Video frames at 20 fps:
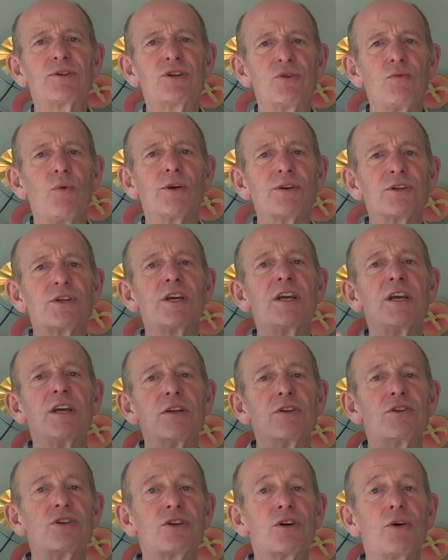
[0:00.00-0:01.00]
to want
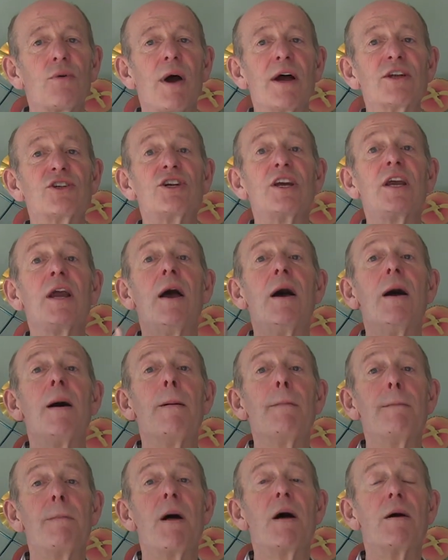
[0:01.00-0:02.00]
to actually
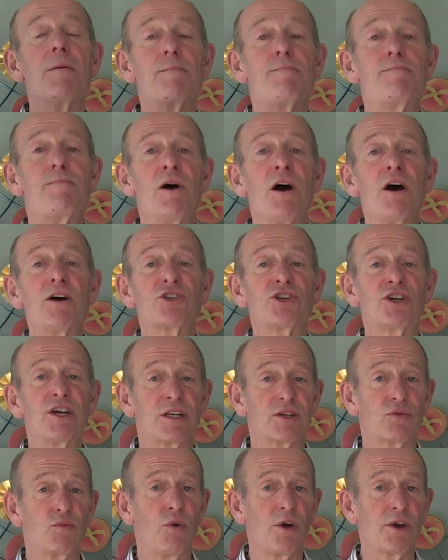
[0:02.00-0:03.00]

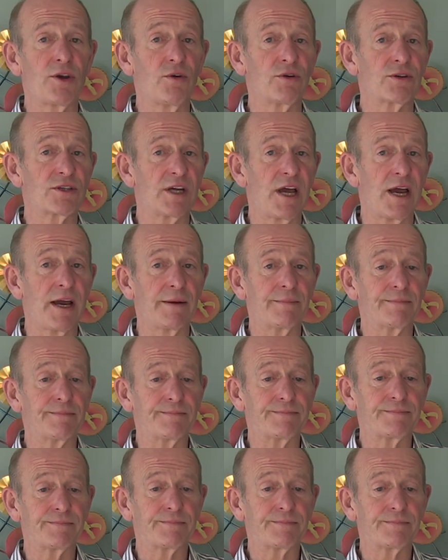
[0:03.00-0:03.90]
purchase what you're saying.